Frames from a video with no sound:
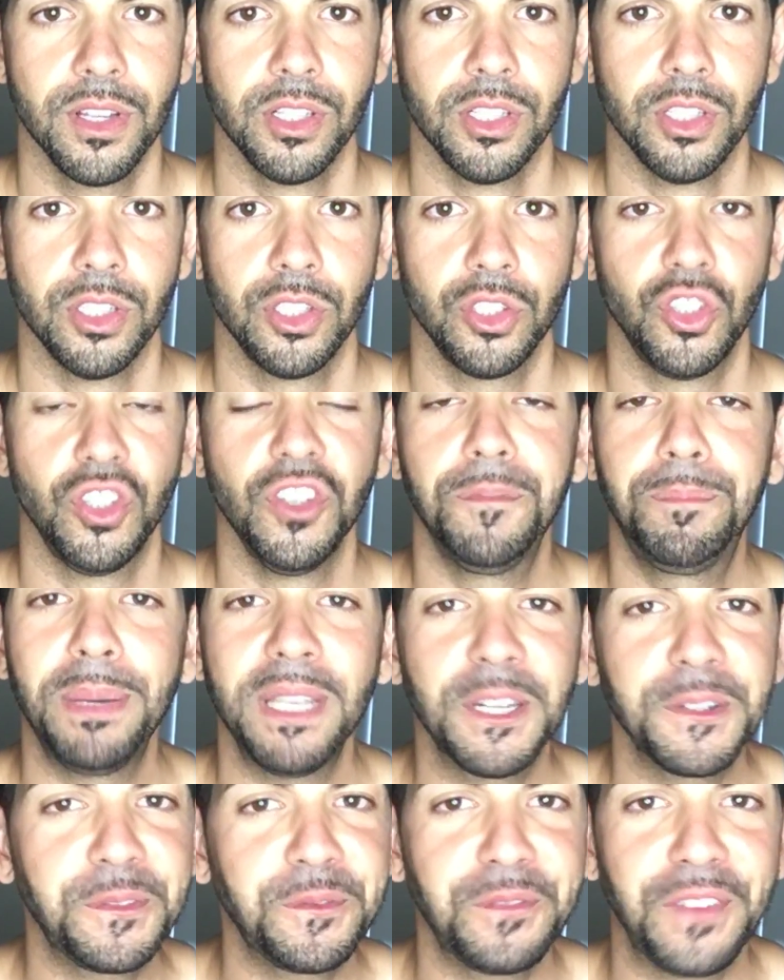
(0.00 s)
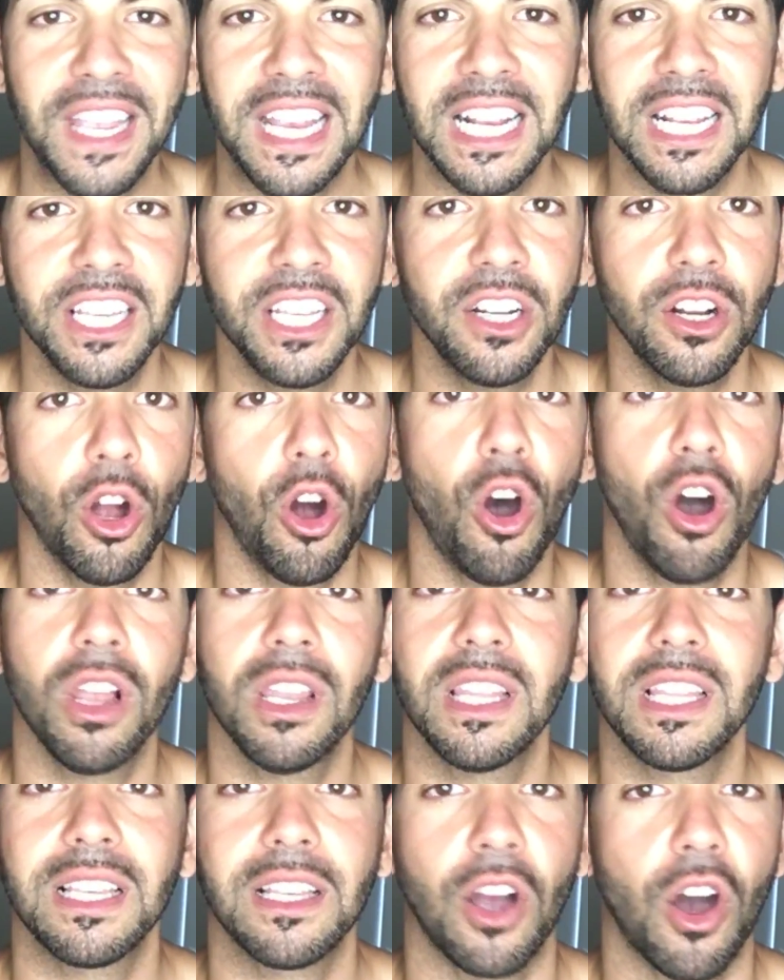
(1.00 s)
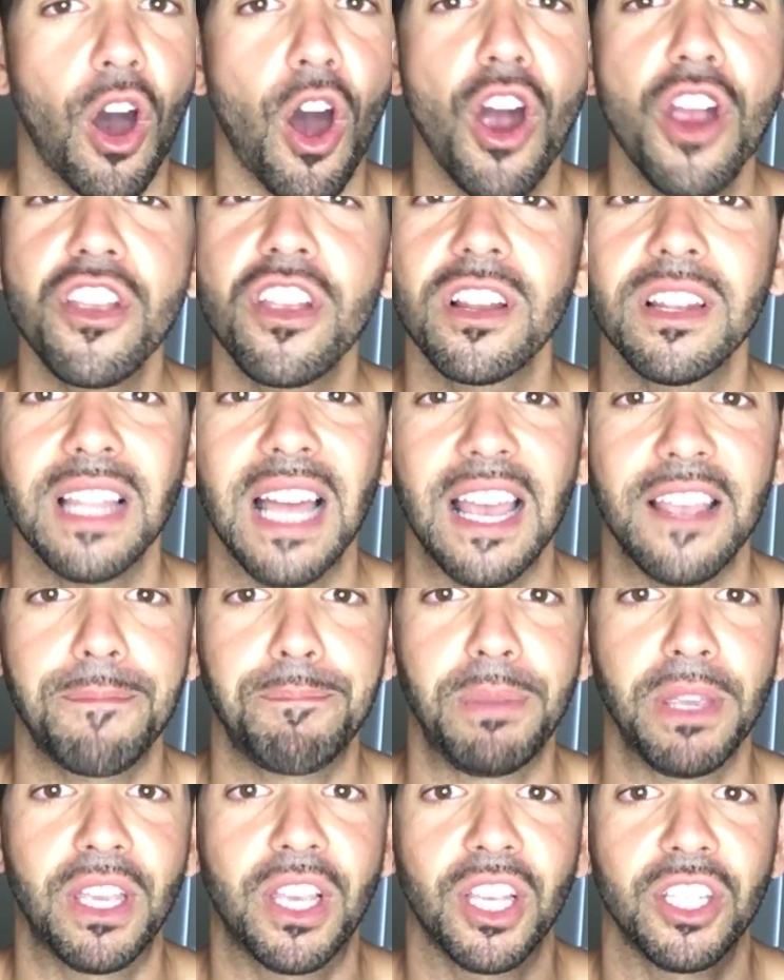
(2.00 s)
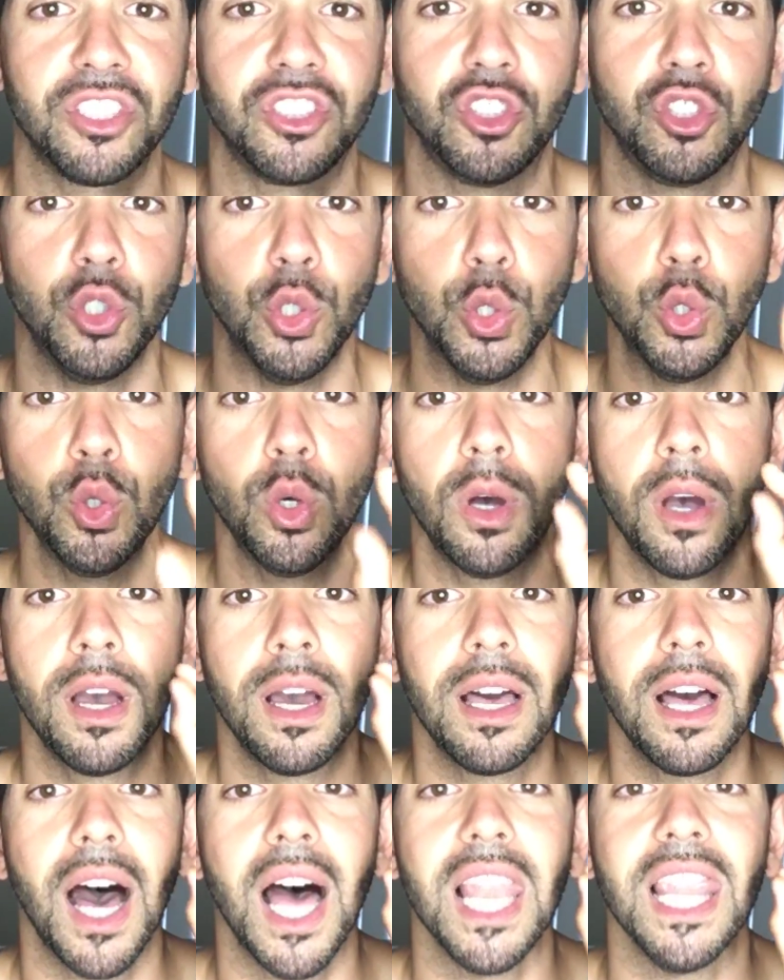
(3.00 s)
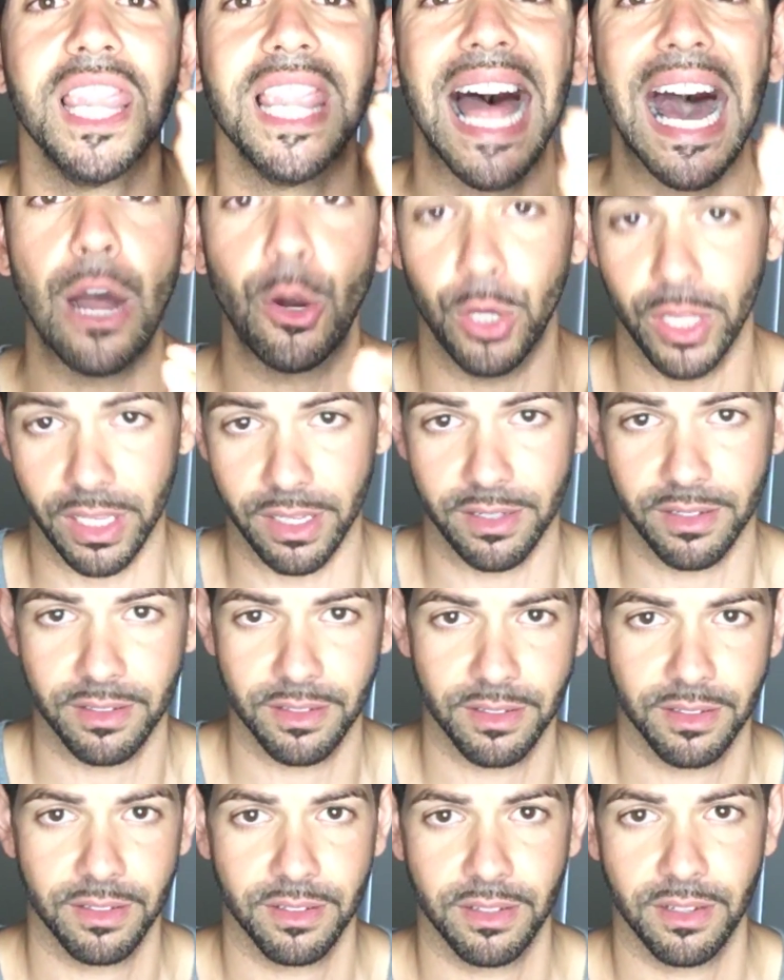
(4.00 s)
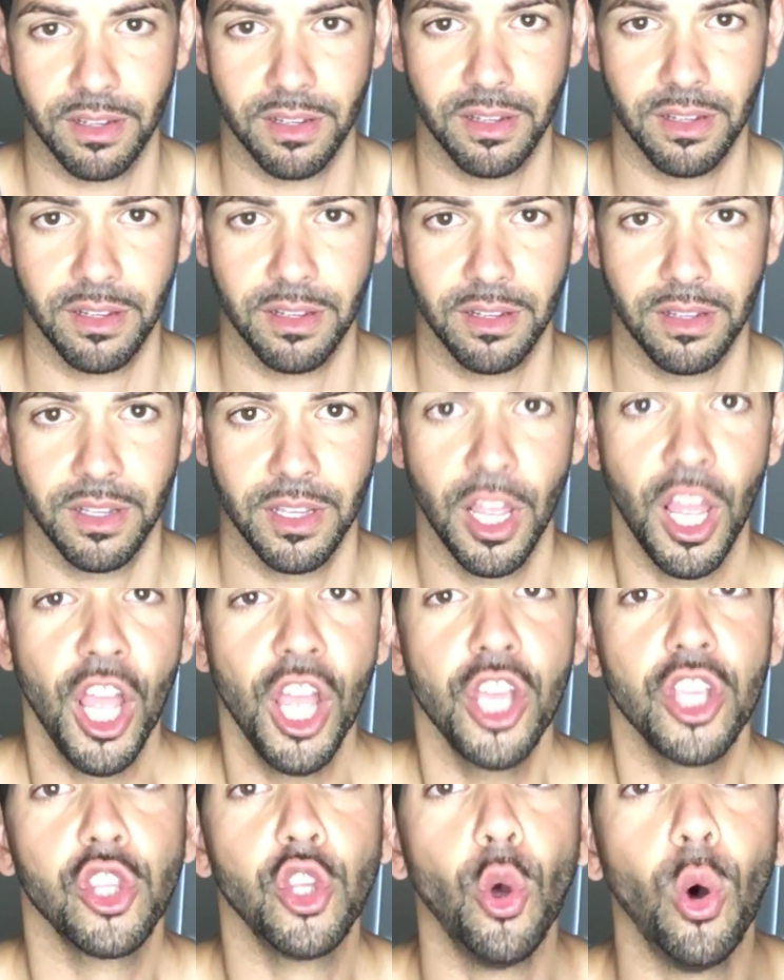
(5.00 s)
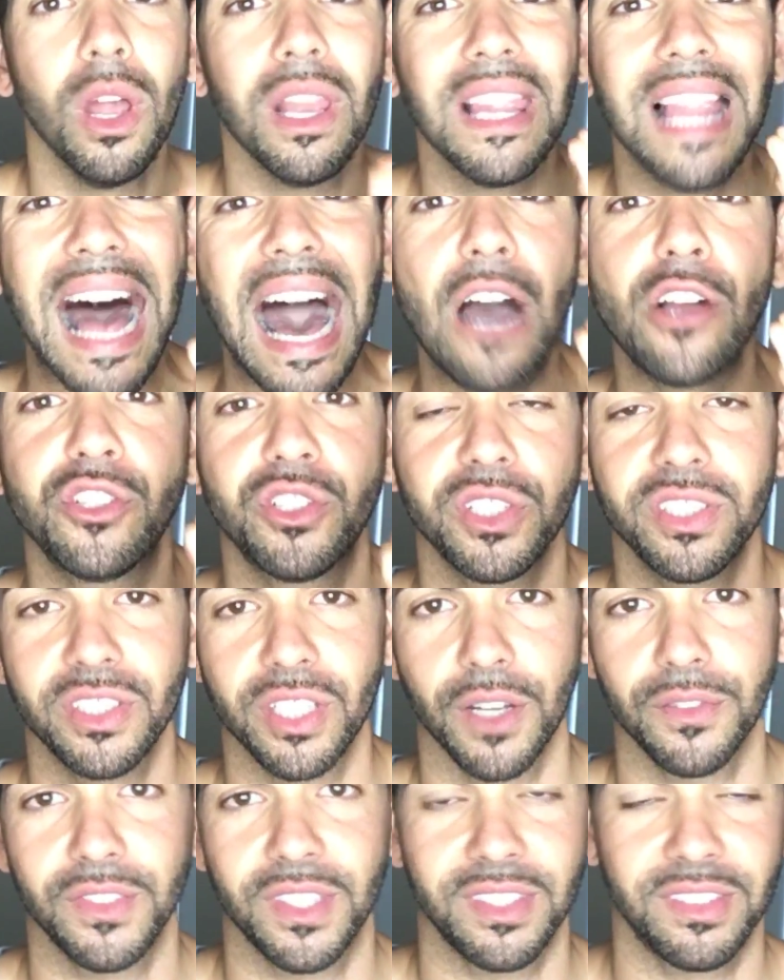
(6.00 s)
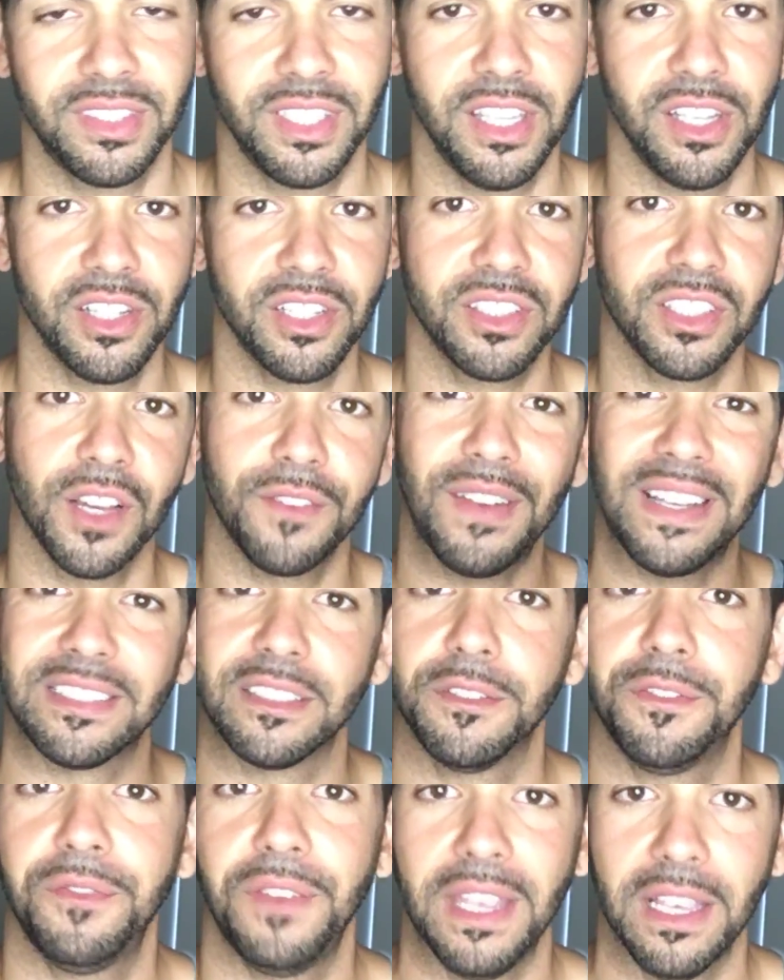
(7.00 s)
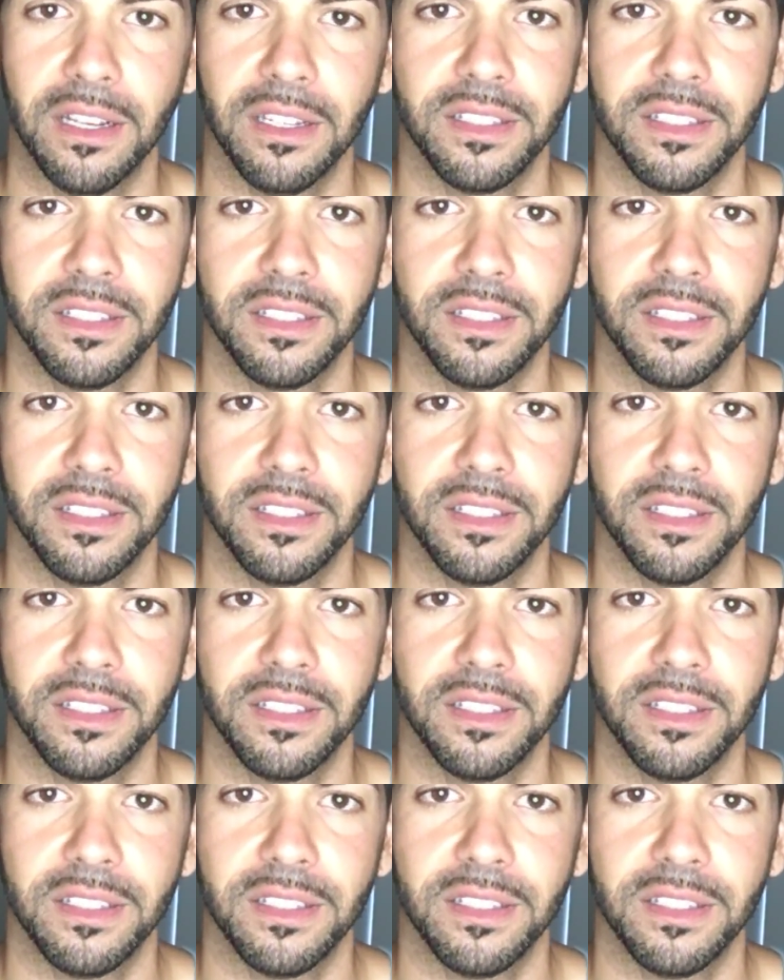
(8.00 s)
You've been a failure all your life because you allowed it. You allowed yourself to see yourself as a failure.